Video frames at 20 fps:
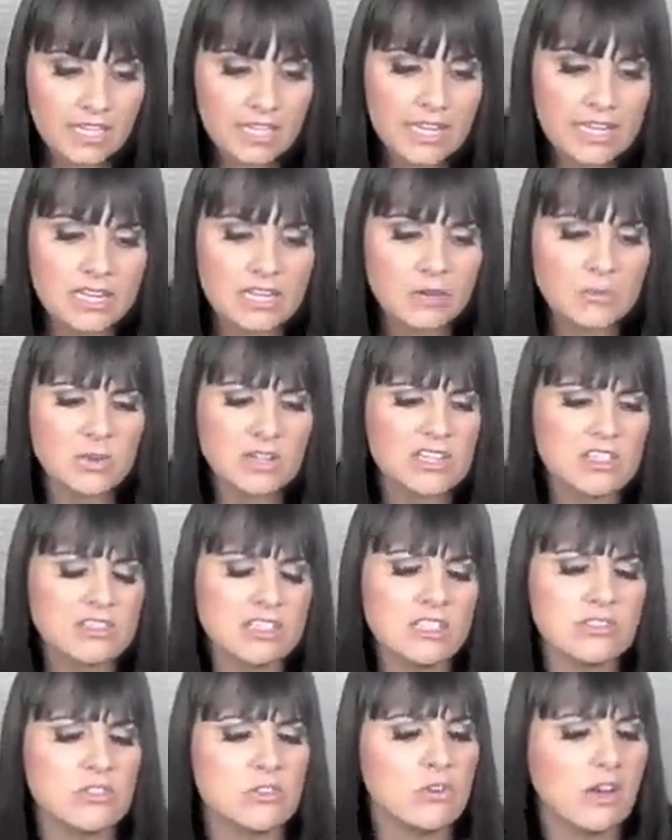And I wanted to
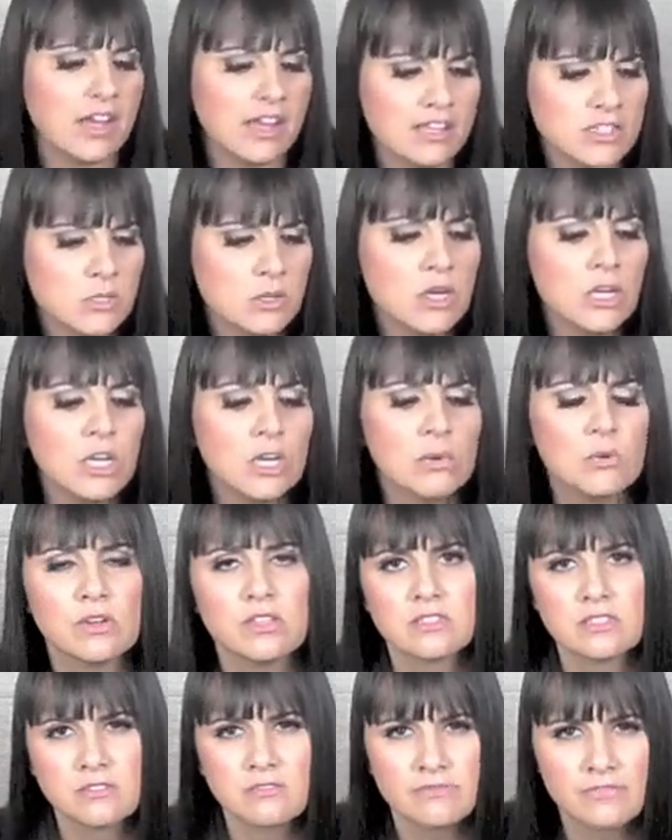leave you guys
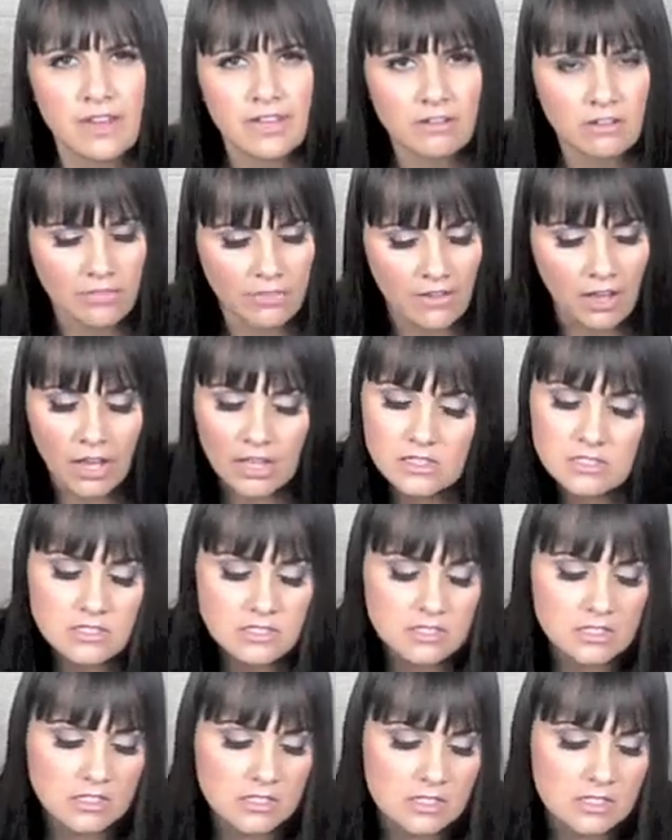with some final thoughts.